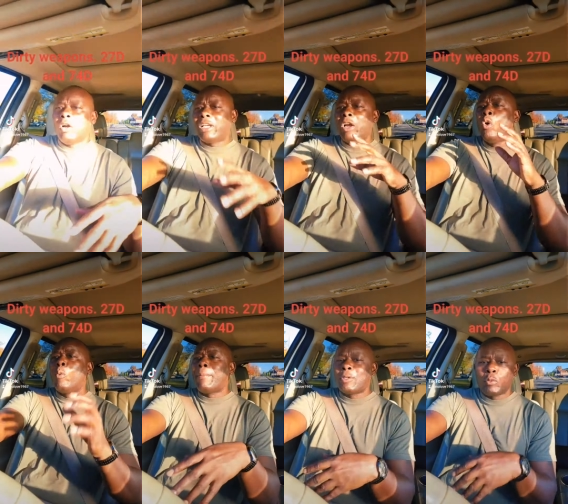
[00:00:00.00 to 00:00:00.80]
Okay, who
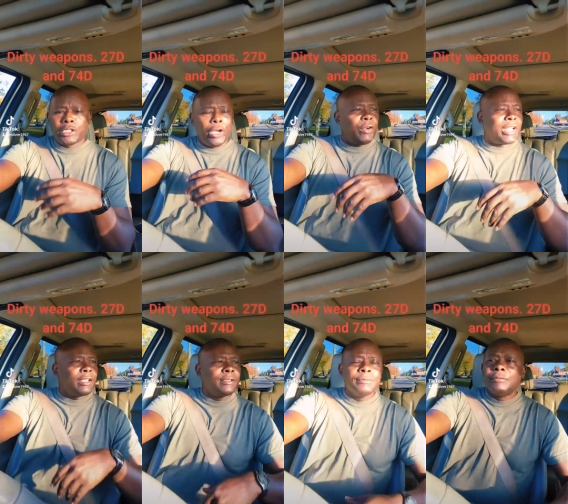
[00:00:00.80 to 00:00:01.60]
weapons were dirty?
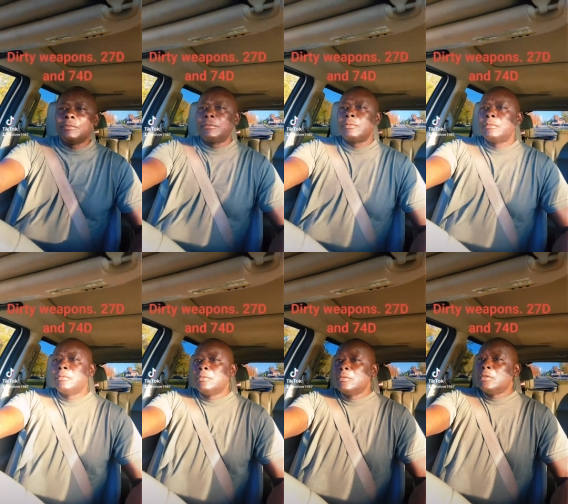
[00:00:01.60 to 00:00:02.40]

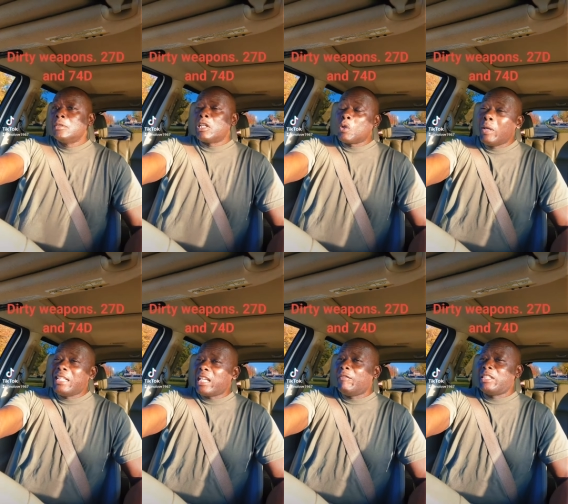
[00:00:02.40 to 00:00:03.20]
The
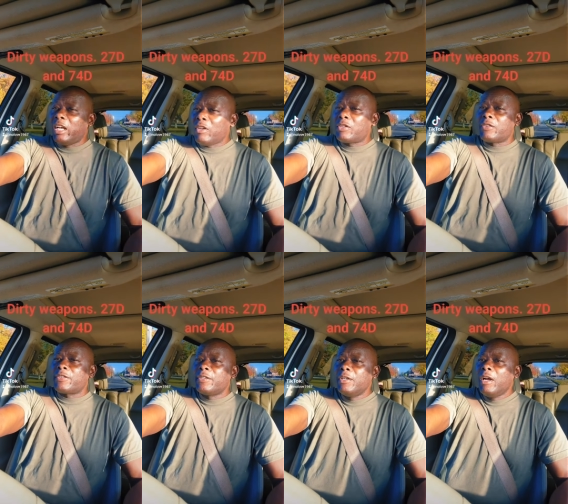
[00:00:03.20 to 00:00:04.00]
27
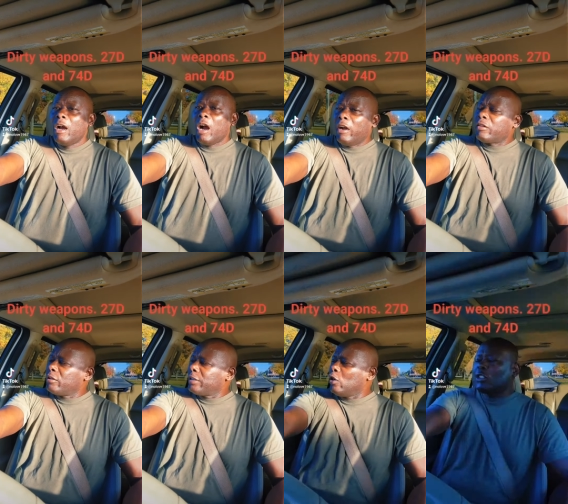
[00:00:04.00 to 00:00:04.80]
Deltas. Uh,
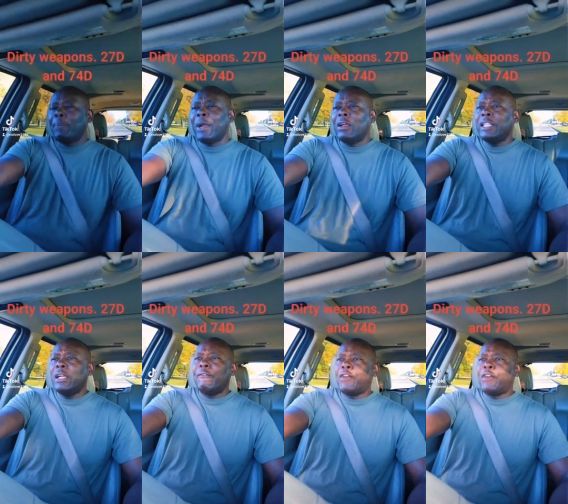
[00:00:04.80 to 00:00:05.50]
that was the paralegal